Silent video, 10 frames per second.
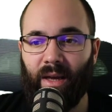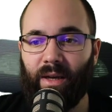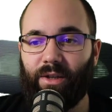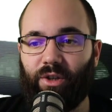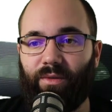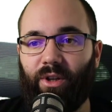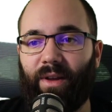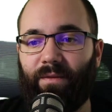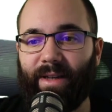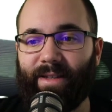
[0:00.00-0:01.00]
So you
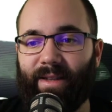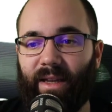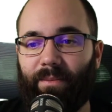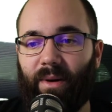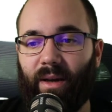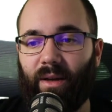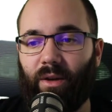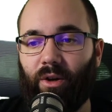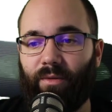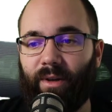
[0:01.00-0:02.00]
can fix that by
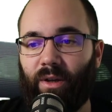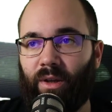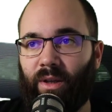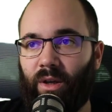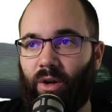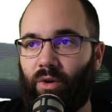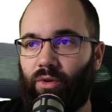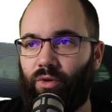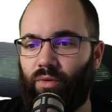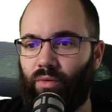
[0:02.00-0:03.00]
going here
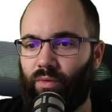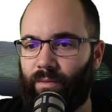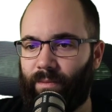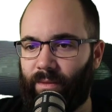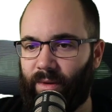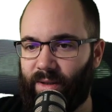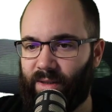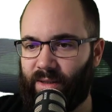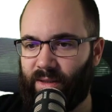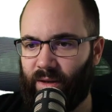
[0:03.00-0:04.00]
to,
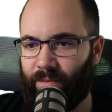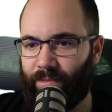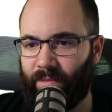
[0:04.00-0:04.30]
let's see.